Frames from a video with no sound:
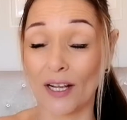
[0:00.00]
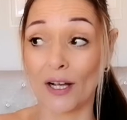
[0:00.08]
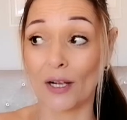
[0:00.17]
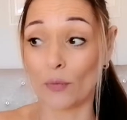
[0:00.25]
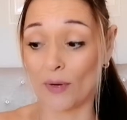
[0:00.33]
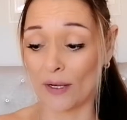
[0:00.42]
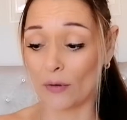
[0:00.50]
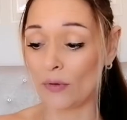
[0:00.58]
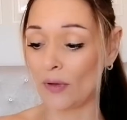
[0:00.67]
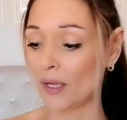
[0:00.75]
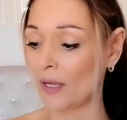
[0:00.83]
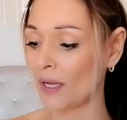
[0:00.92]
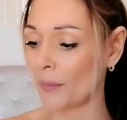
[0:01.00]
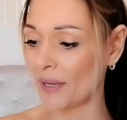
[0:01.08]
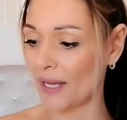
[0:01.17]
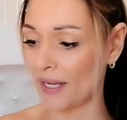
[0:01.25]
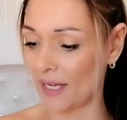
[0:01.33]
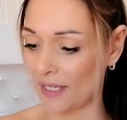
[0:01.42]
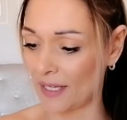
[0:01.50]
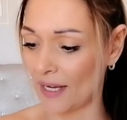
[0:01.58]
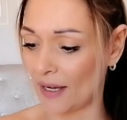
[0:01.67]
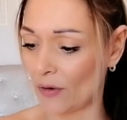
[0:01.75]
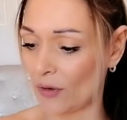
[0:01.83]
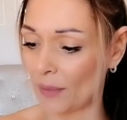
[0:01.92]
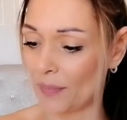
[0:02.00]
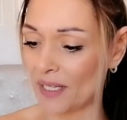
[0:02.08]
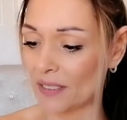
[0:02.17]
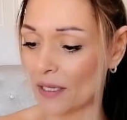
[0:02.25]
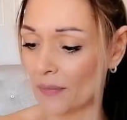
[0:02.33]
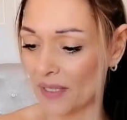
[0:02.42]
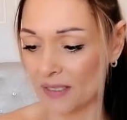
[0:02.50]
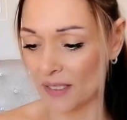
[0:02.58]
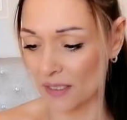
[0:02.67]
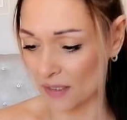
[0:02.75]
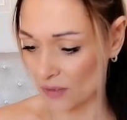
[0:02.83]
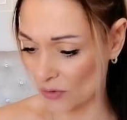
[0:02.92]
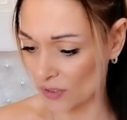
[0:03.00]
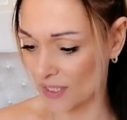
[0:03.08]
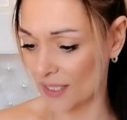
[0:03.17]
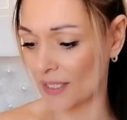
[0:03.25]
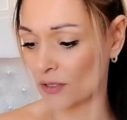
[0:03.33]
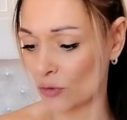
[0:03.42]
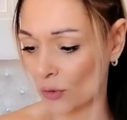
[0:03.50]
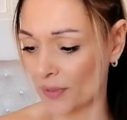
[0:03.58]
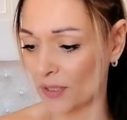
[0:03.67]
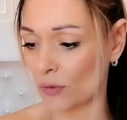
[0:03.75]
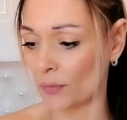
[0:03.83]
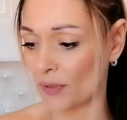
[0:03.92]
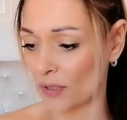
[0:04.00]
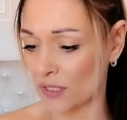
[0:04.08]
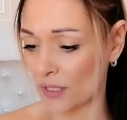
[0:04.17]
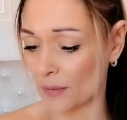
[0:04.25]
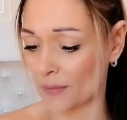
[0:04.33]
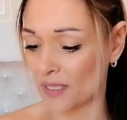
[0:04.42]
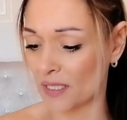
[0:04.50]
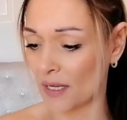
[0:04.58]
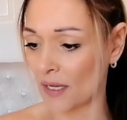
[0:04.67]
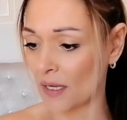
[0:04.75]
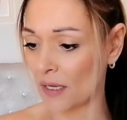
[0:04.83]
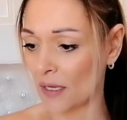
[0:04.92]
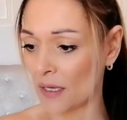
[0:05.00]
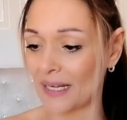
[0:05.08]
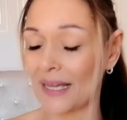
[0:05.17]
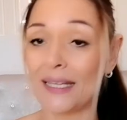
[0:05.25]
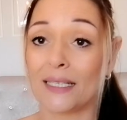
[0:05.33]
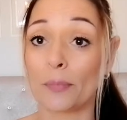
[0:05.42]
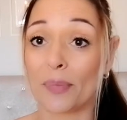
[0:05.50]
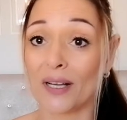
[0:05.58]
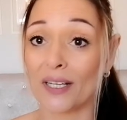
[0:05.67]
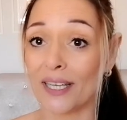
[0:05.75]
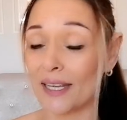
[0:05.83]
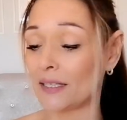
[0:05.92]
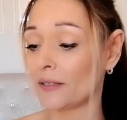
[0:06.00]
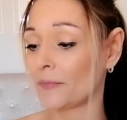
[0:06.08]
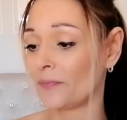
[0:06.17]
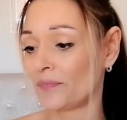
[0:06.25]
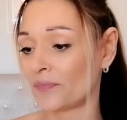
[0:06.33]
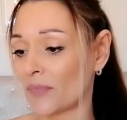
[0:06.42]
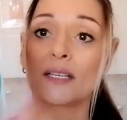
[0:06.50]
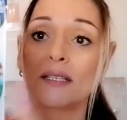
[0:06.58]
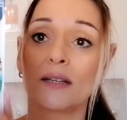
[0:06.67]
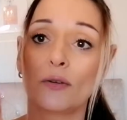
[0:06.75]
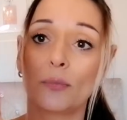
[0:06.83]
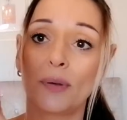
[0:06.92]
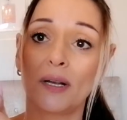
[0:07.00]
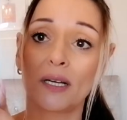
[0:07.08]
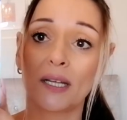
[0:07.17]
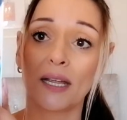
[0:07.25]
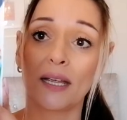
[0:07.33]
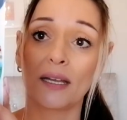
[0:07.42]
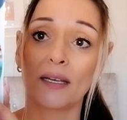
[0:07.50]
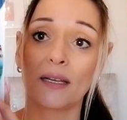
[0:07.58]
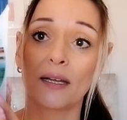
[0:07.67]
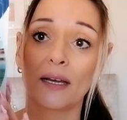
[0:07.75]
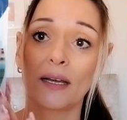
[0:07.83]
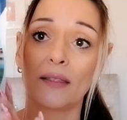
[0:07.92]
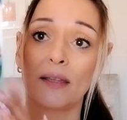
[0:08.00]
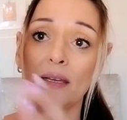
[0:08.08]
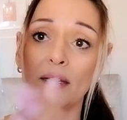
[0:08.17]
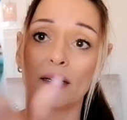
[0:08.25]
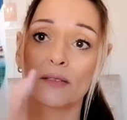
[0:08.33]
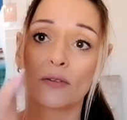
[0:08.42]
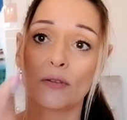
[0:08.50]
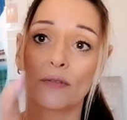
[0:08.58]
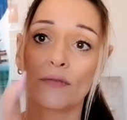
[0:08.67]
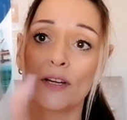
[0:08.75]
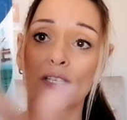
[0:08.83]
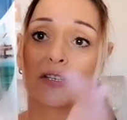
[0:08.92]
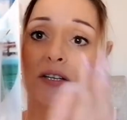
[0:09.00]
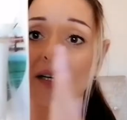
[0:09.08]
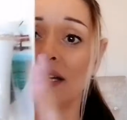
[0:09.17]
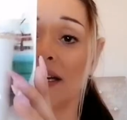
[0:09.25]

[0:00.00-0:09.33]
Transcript: it I will. But anyhow, I picked up this Exotic Tropical Blossoms Glade plug-in. Just this little plug-in, and then it's got the freshener